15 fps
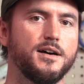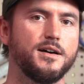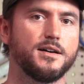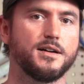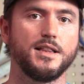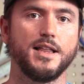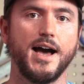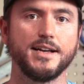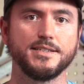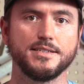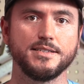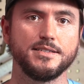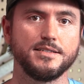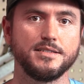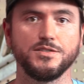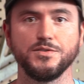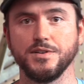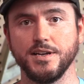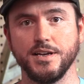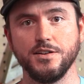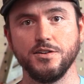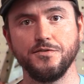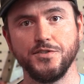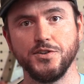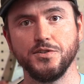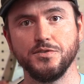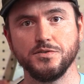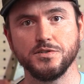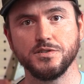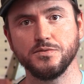classes, doing
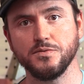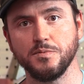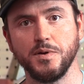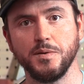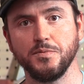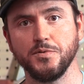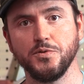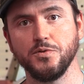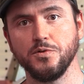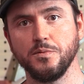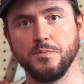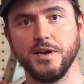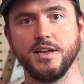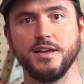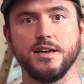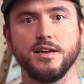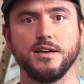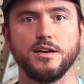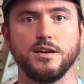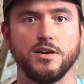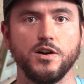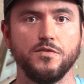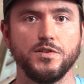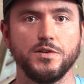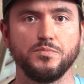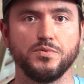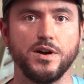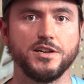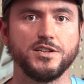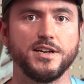interviews with people who are making COVID
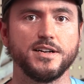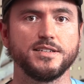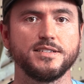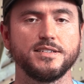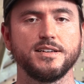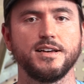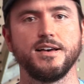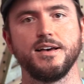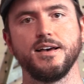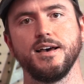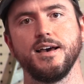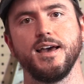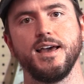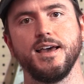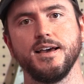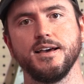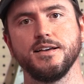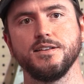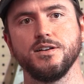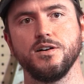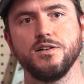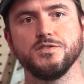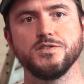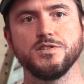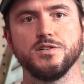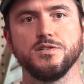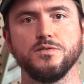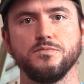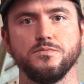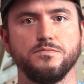projects, and
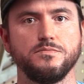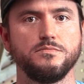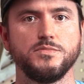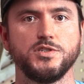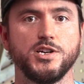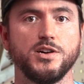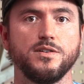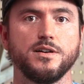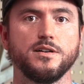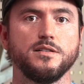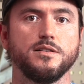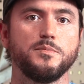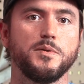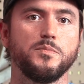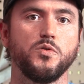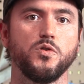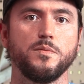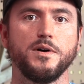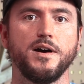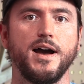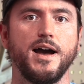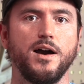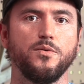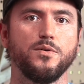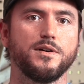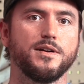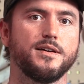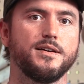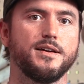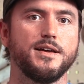also sharing a little bit more about how we're
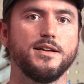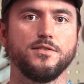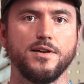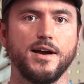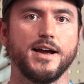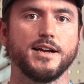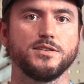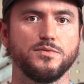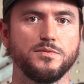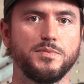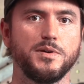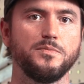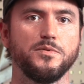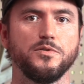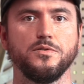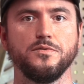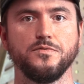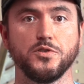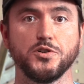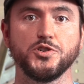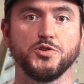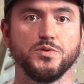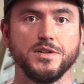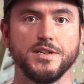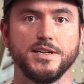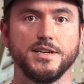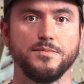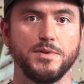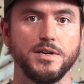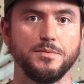going to interact with people virtually
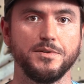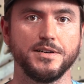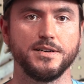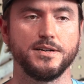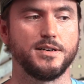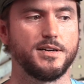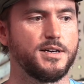and be able to